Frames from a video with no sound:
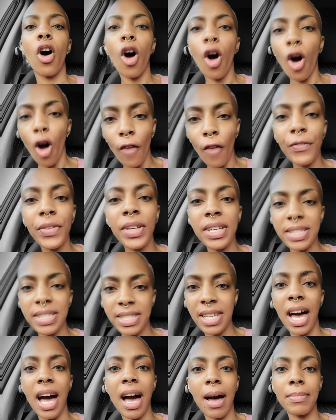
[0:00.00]

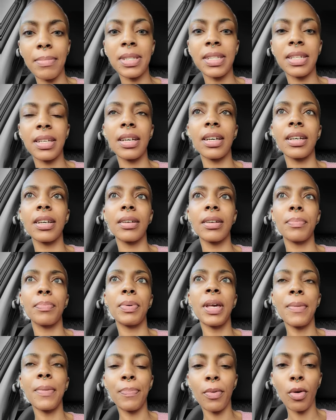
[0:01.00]
oftentimes
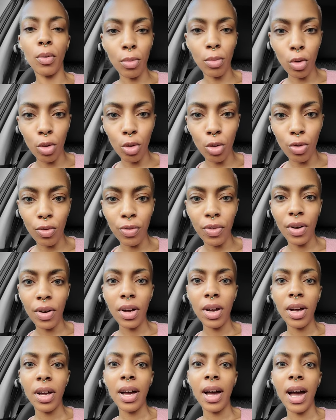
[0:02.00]
people move
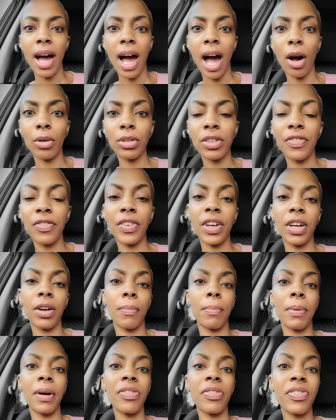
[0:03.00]
out of fear.
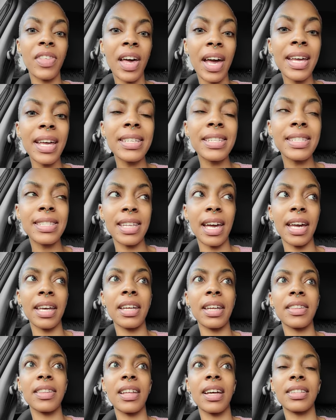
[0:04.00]
But they
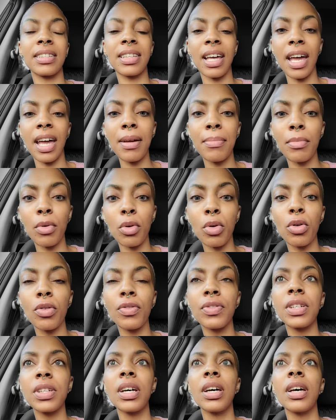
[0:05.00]
stated that they
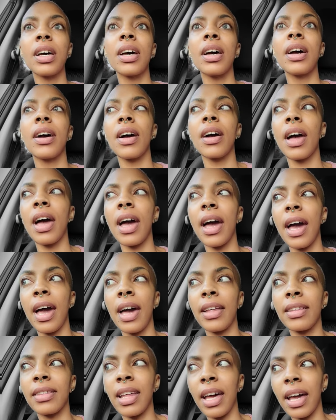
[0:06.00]
moved
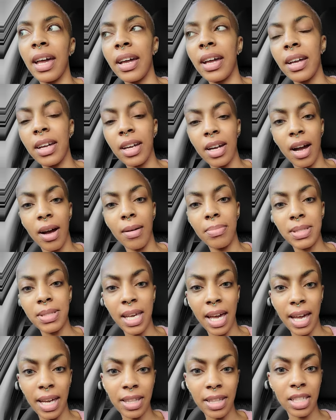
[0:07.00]
and they
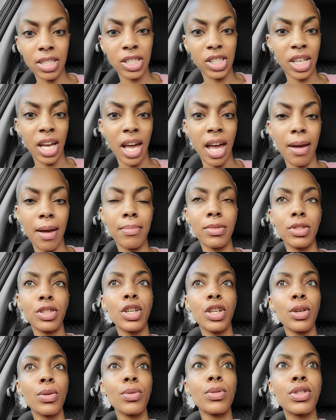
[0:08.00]
obtained the jab
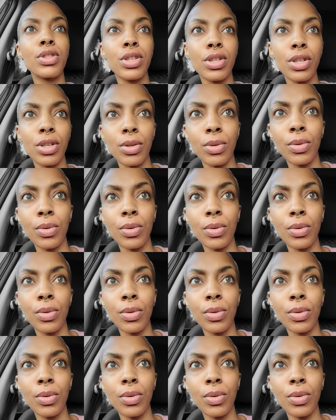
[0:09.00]
due to